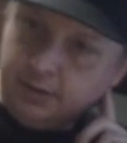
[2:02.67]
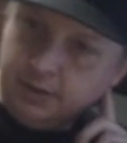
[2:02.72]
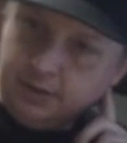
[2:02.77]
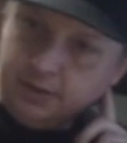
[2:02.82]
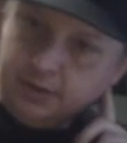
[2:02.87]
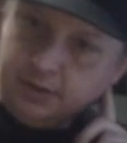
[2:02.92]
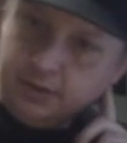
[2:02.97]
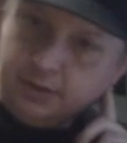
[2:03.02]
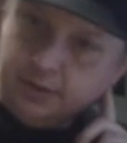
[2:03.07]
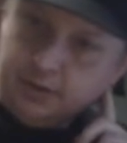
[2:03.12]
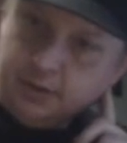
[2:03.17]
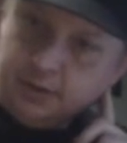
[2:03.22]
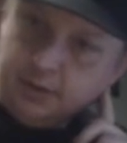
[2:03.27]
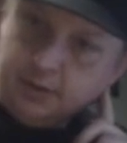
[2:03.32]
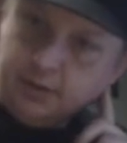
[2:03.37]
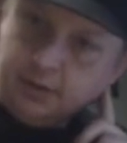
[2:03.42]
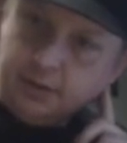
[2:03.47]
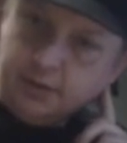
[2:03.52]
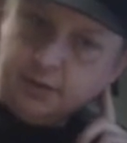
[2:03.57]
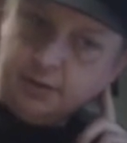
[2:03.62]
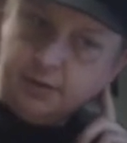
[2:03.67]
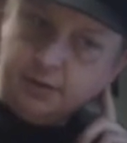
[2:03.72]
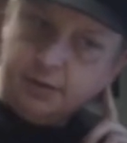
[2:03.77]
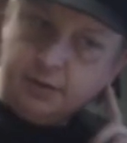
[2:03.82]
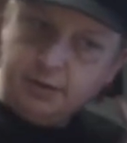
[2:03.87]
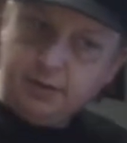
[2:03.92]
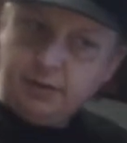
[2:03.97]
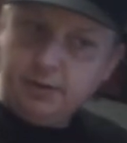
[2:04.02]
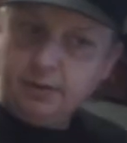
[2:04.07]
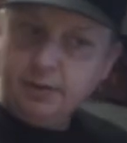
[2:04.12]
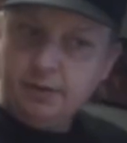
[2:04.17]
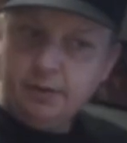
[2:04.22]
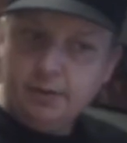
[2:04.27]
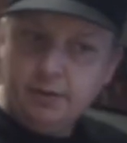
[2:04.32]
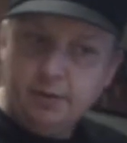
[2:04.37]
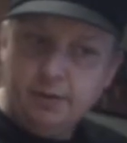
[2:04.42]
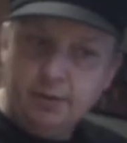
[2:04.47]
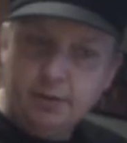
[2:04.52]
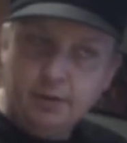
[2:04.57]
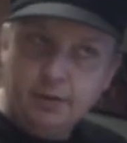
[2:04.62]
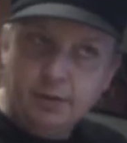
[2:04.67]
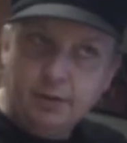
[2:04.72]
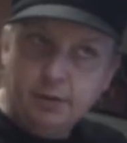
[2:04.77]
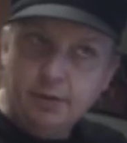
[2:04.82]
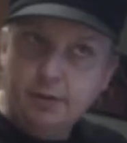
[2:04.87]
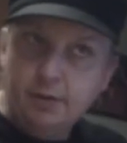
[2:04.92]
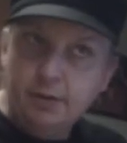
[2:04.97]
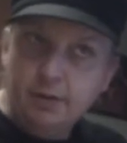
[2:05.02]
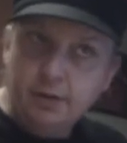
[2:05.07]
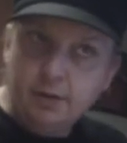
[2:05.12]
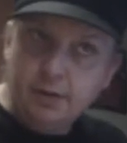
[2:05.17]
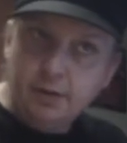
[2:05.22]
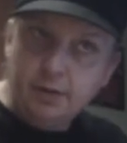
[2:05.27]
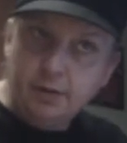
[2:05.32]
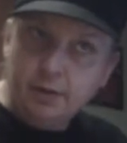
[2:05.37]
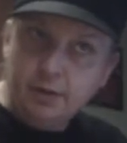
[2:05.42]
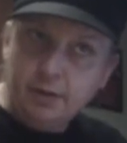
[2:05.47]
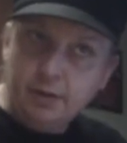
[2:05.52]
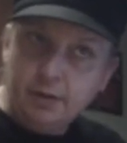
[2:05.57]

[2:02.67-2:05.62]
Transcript: No one is speaking in this clip.